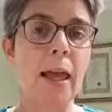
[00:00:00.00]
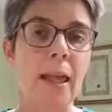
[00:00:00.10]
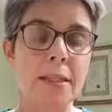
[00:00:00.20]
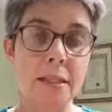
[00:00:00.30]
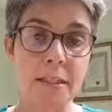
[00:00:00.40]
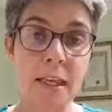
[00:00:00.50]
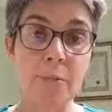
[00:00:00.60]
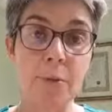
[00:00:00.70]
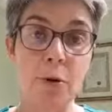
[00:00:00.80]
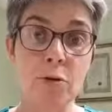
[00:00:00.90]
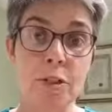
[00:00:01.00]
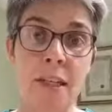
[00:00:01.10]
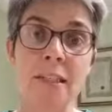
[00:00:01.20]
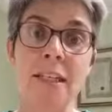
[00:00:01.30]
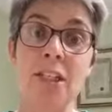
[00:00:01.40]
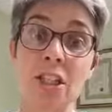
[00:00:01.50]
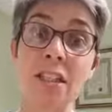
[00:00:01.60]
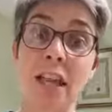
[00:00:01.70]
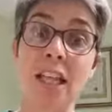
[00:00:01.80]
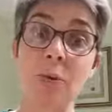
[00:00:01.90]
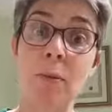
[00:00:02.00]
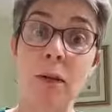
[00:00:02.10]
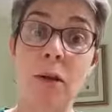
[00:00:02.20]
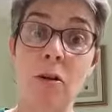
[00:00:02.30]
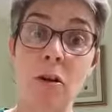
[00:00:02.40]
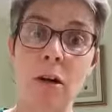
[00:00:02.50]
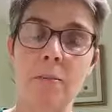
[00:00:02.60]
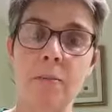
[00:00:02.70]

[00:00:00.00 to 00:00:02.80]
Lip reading: it's the same process. It just takes a wee bit longer.